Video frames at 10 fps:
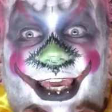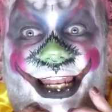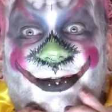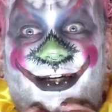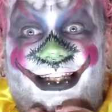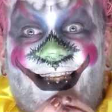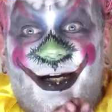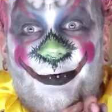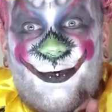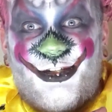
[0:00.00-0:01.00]
Anyways, I
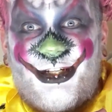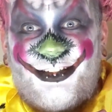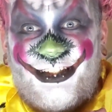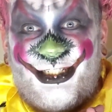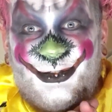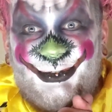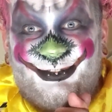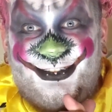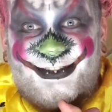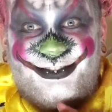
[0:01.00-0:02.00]
hope you enjoyed this video.
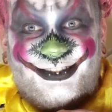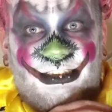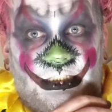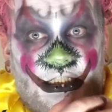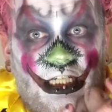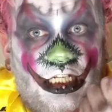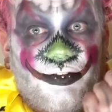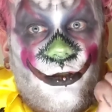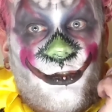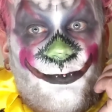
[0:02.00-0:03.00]

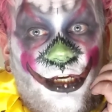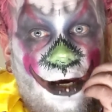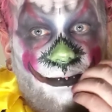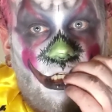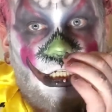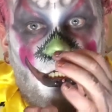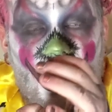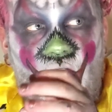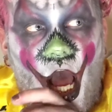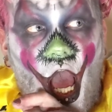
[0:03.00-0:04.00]
If you want to become me,
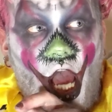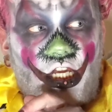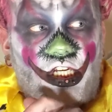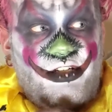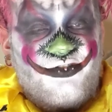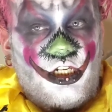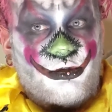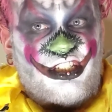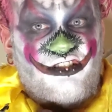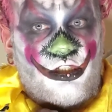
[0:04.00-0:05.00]
you can follow
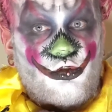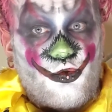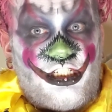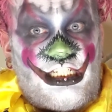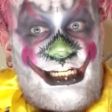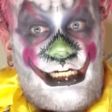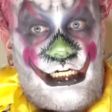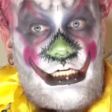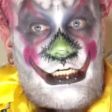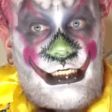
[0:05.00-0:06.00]
this video to the
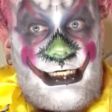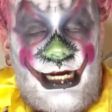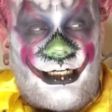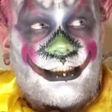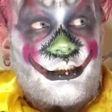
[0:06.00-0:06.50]
T.